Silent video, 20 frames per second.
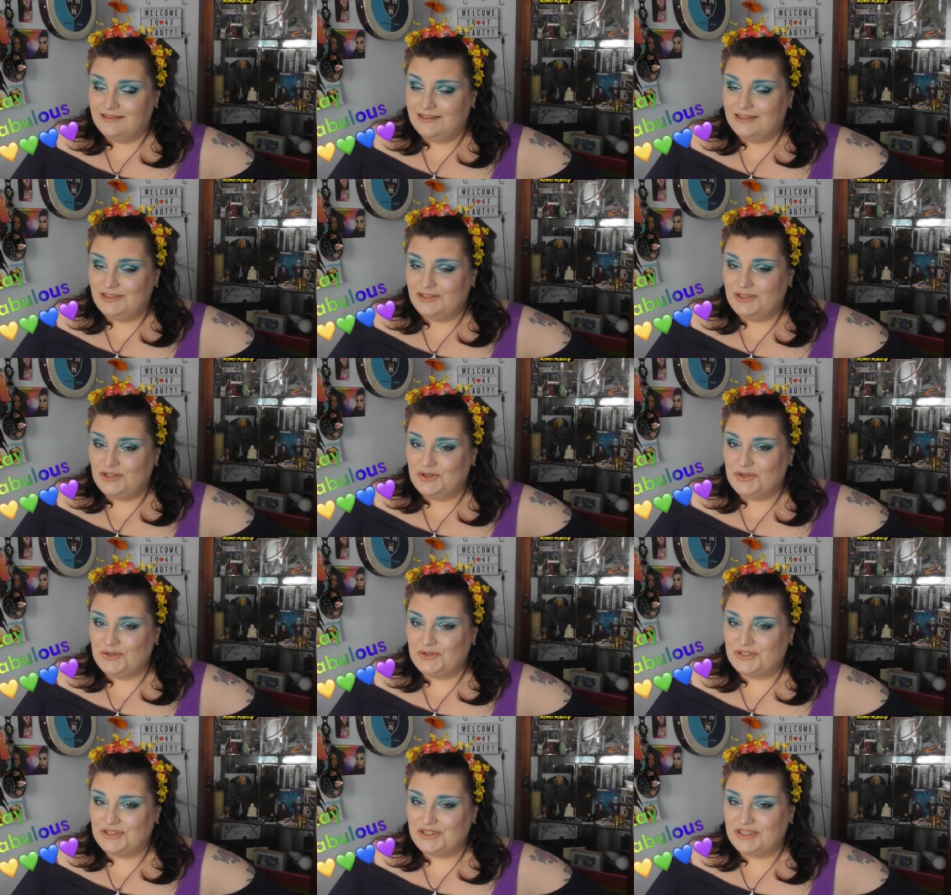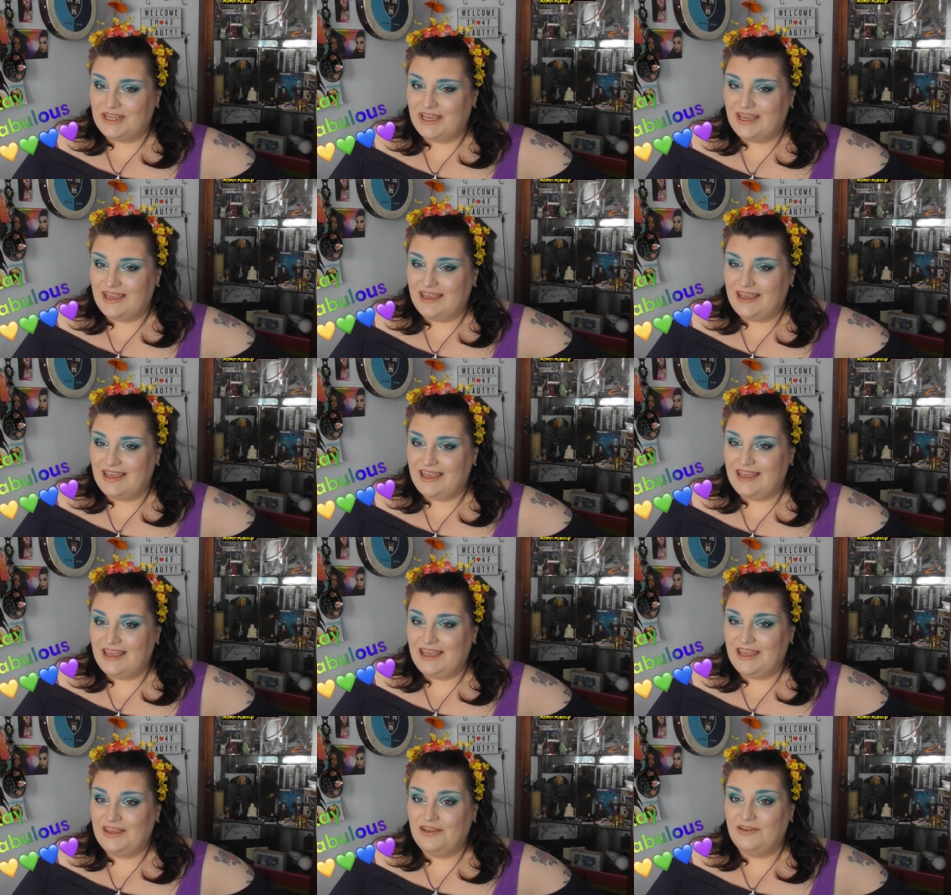is you'll
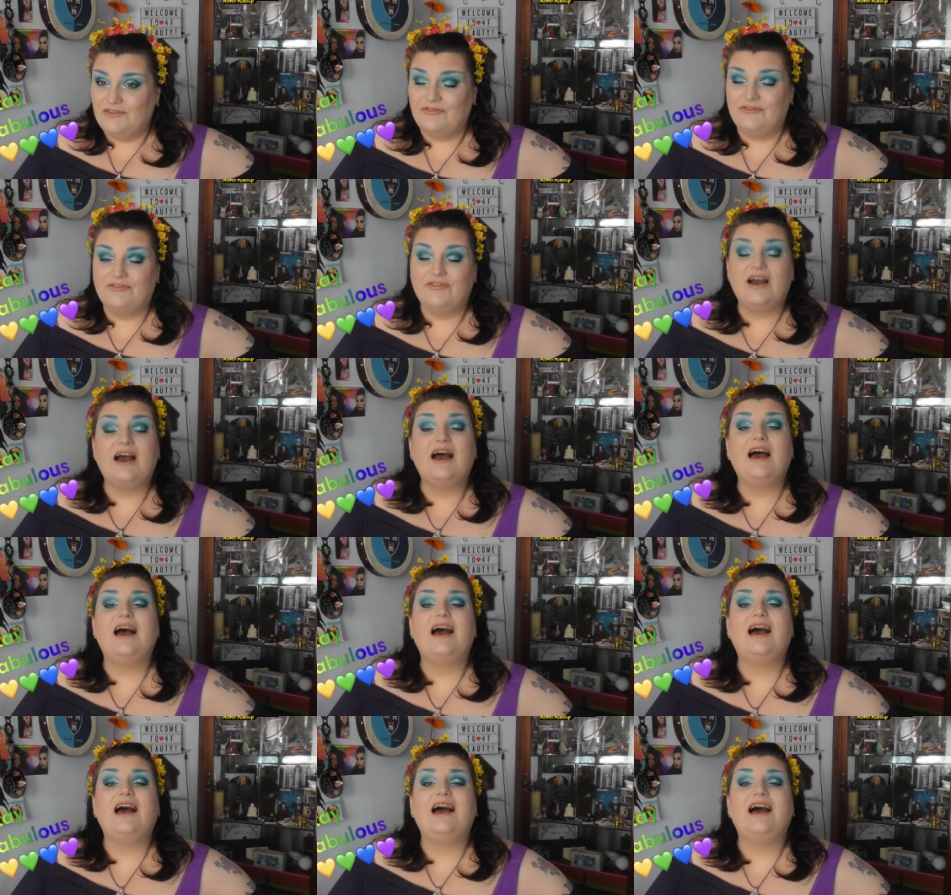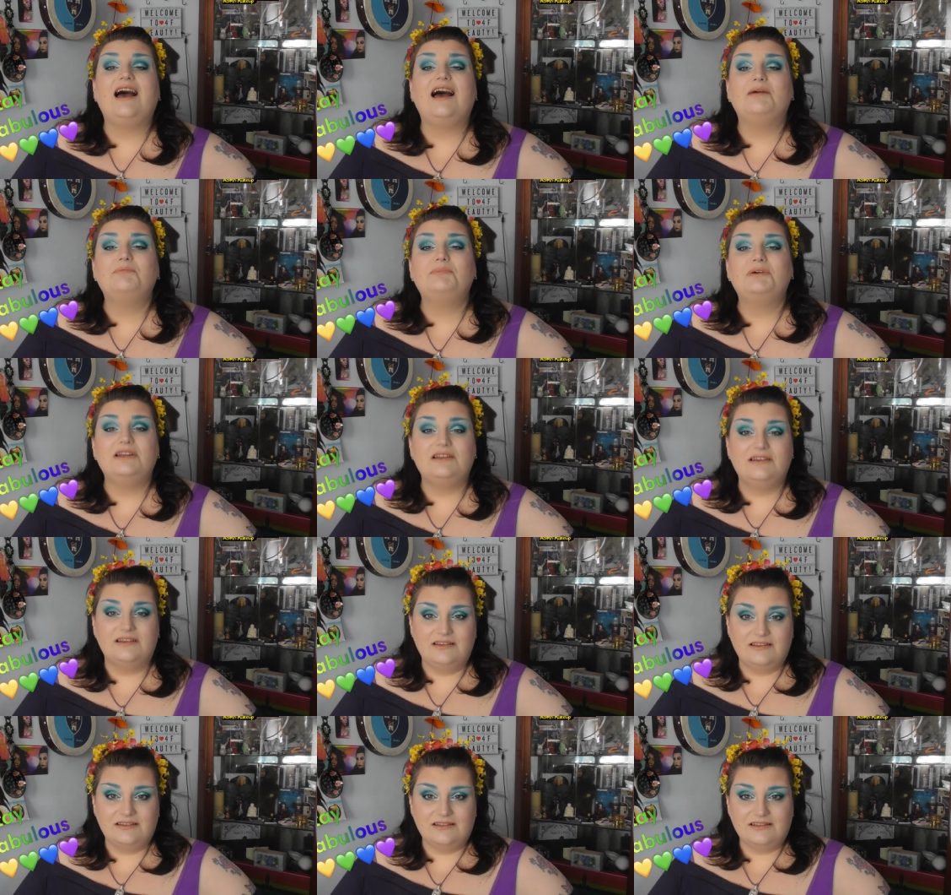stay
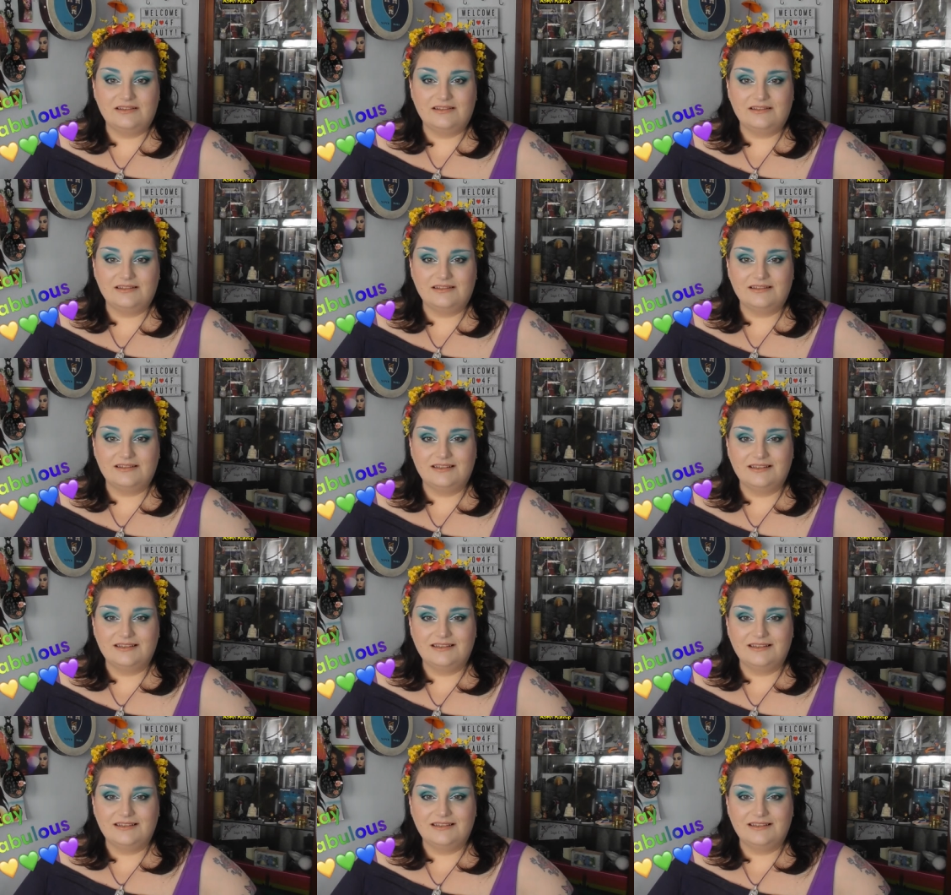fabulous,